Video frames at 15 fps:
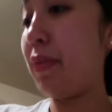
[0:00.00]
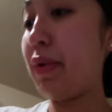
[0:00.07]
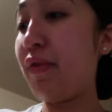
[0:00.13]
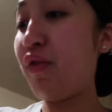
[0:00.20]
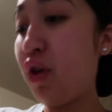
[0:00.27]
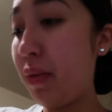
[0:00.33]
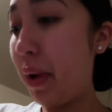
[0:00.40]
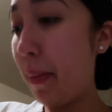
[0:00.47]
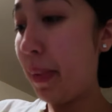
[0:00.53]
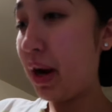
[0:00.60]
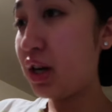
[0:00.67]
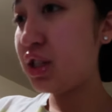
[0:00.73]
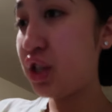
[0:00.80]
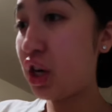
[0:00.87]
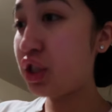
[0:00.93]
up before my
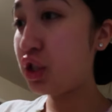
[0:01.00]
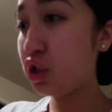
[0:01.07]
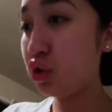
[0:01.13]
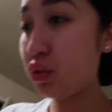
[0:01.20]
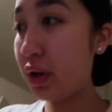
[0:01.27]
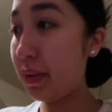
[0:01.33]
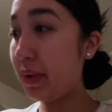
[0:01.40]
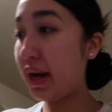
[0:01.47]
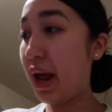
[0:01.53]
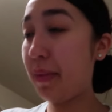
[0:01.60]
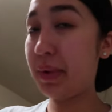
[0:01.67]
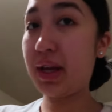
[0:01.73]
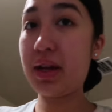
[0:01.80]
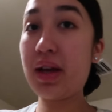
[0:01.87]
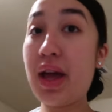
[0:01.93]
parents start screaming
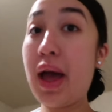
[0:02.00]
at me.